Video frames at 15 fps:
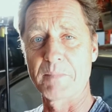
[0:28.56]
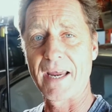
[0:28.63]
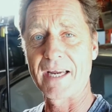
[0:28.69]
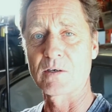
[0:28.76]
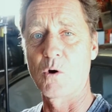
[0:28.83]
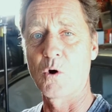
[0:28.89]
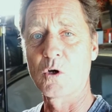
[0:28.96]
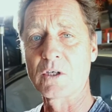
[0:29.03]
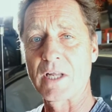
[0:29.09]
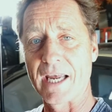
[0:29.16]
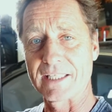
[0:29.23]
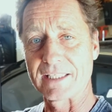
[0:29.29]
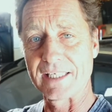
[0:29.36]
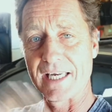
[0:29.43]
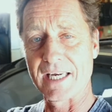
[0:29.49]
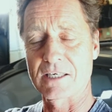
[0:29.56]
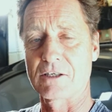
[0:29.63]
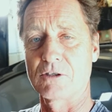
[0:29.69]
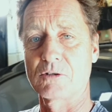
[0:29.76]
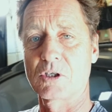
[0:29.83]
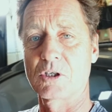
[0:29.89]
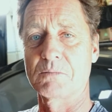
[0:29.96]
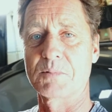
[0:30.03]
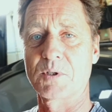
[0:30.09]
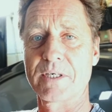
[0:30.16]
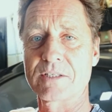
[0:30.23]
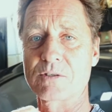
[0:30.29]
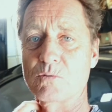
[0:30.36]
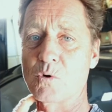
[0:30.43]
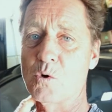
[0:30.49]
back on and the aircon
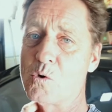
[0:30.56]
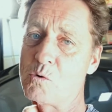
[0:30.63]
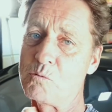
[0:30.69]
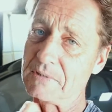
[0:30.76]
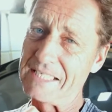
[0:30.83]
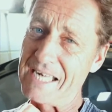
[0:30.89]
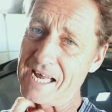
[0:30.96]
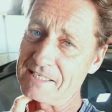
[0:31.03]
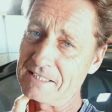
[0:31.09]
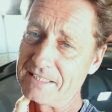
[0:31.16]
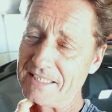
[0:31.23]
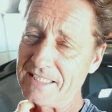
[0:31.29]
compressor all nutted